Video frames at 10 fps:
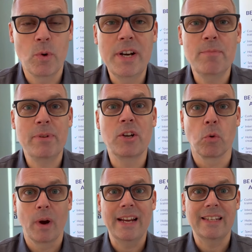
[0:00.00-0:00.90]
Wouldn't it be
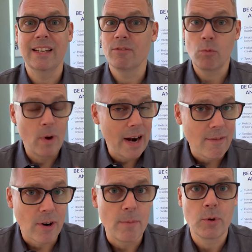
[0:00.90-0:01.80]
great if
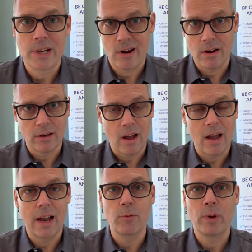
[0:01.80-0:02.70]
whatever I'm doing it
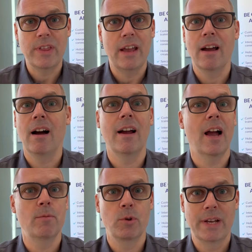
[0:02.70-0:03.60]
online with AI,
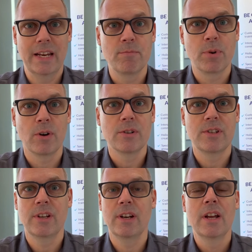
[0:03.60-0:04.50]
I'm doing it in
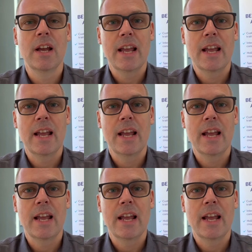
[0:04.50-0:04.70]
person,